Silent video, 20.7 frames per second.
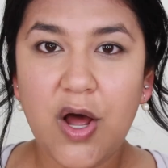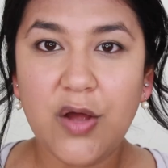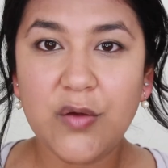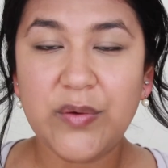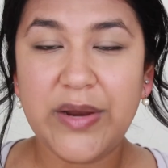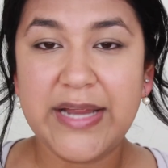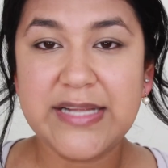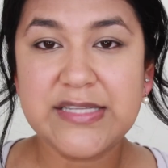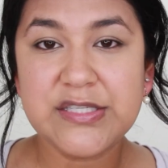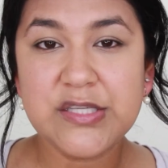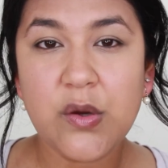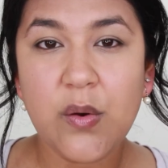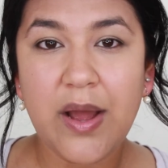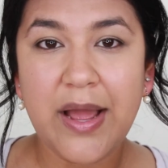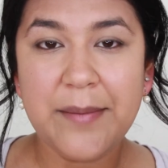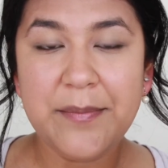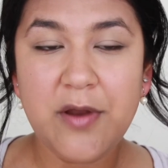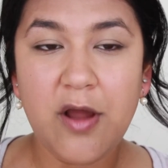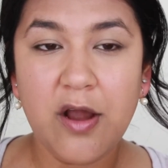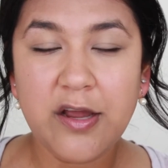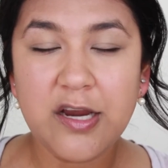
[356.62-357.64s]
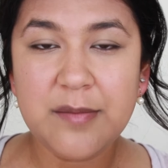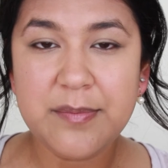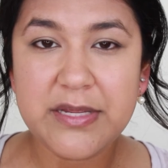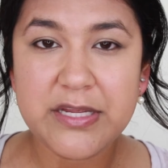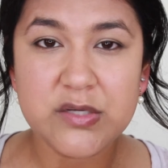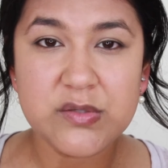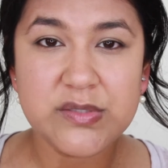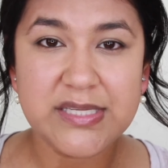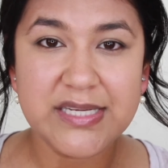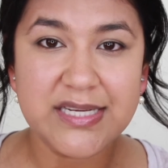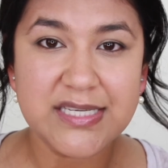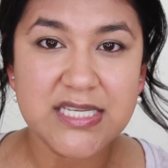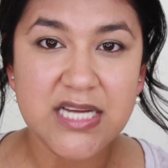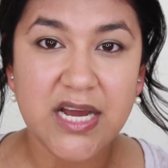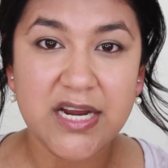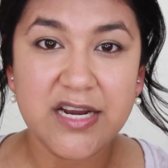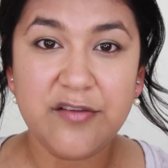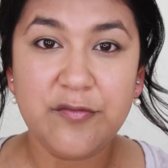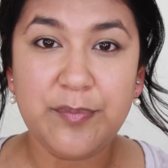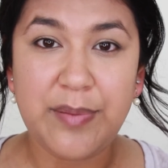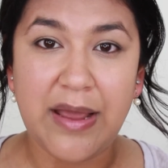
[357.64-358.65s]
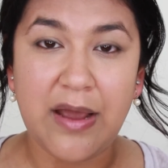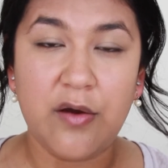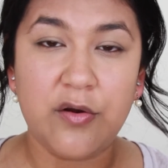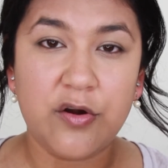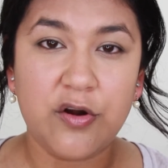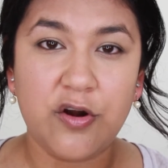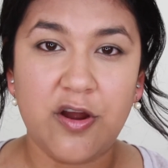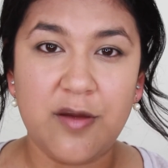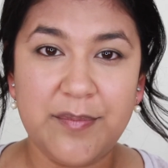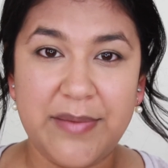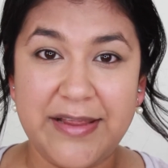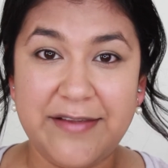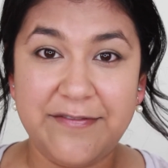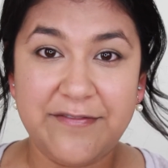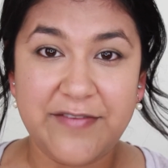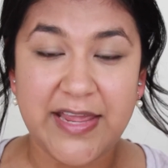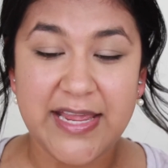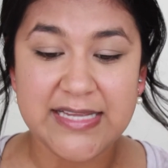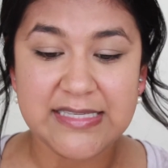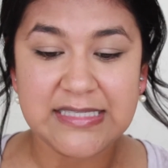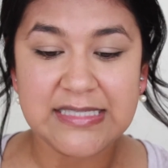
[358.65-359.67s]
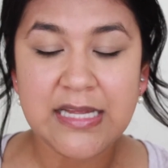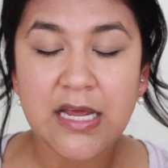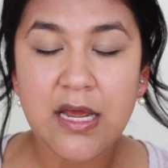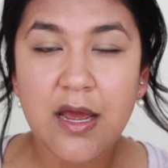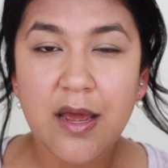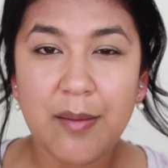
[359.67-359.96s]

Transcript: All right, so I'm not gonna be using a ton of powder on my face,